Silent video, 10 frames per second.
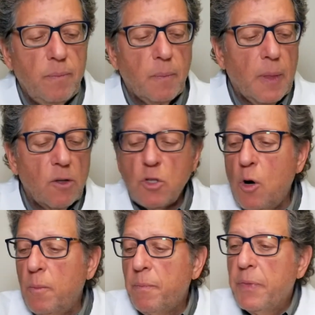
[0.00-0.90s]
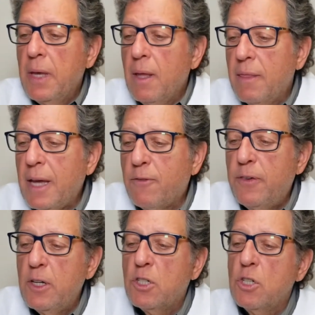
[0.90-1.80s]
So that
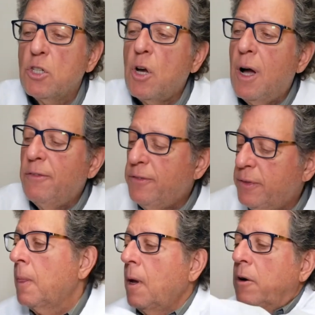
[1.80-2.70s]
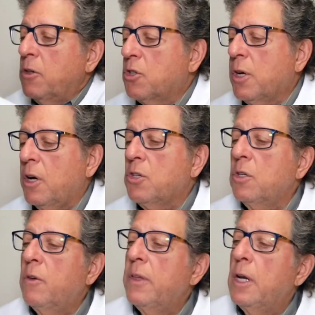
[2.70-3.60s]
finishes off our
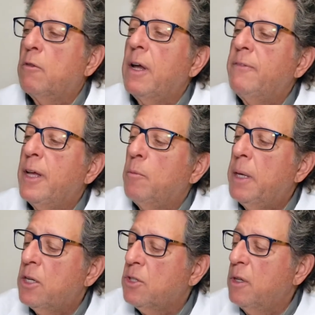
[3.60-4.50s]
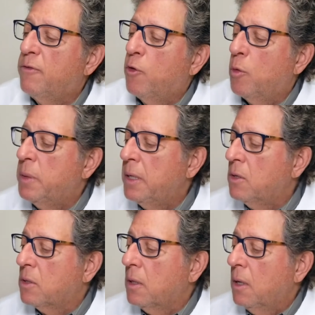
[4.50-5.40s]
discussion of Integrative Dental Medicine, the 4
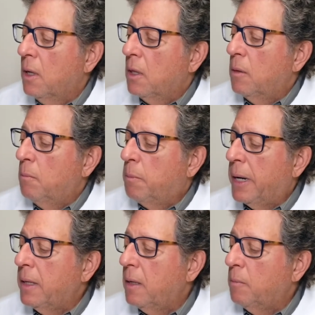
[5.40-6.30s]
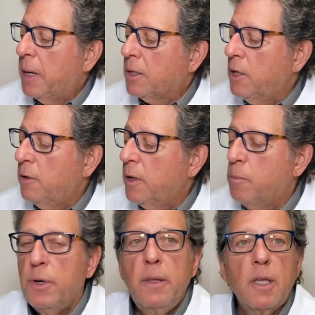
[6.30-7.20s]
Bs: bite, bacteria,
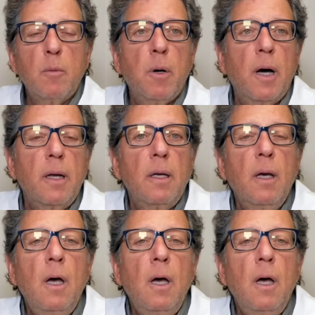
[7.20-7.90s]
breathing, and the body.